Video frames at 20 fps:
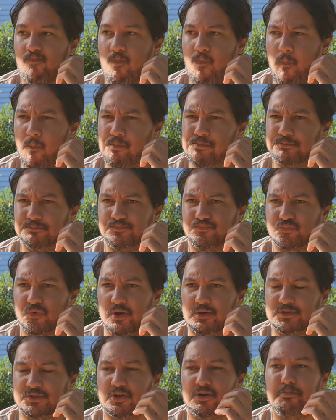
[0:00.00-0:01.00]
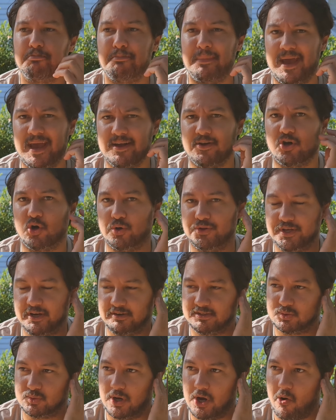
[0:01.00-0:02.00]
It's got a mango in there
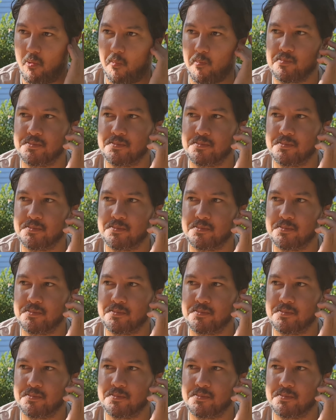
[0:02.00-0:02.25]
as well.